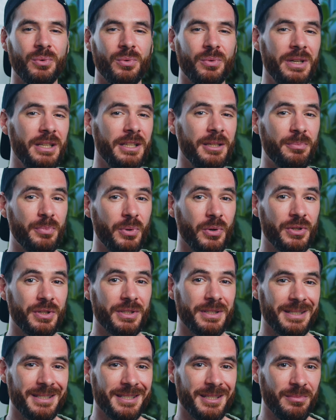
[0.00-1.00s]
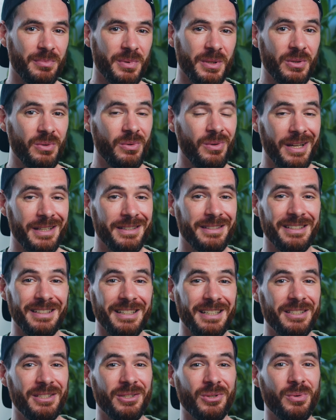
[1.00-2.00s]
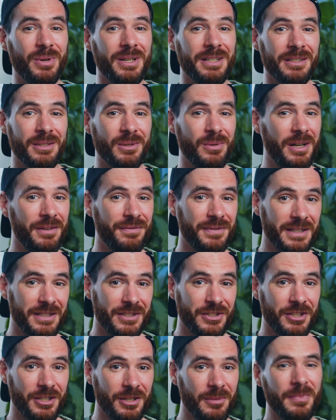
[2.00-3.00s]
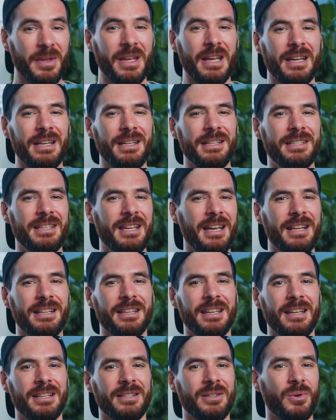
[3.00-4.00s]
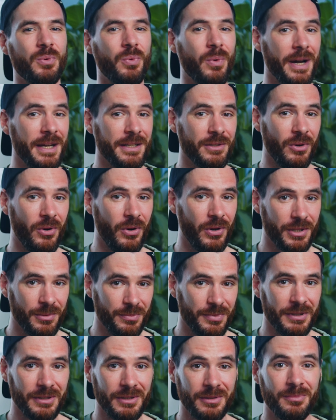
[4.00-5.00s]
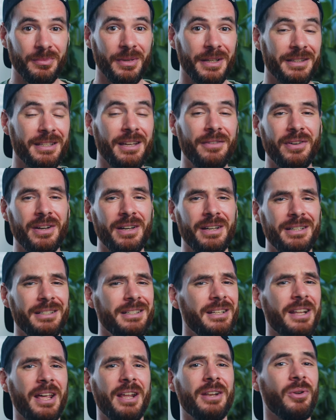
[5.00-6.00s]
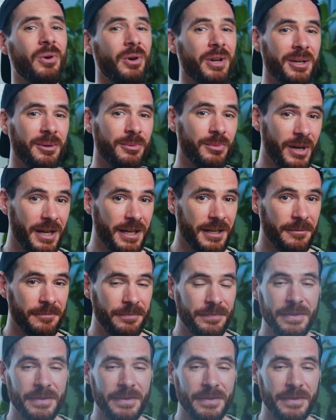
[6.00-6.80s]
really push the CPU and the integrated graphics chip, it can get quite audible, but never in an annoying way.